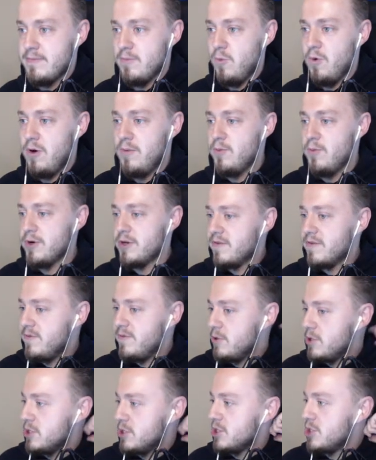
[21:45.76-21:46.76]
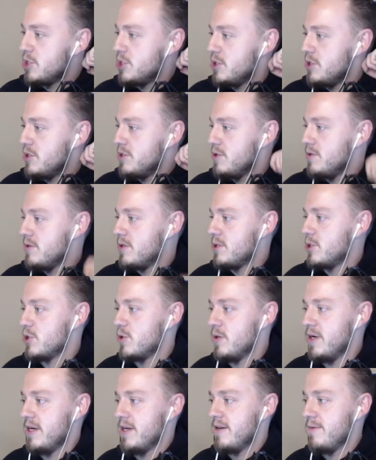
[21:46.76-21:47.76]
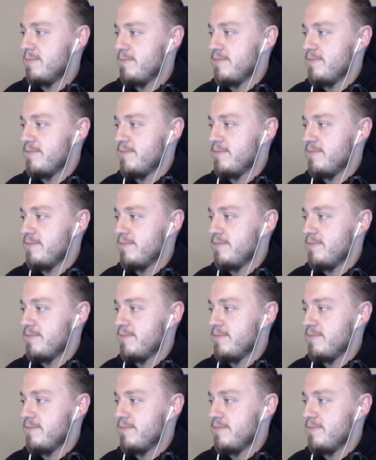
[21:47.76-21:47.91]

One more confusion should do the trick.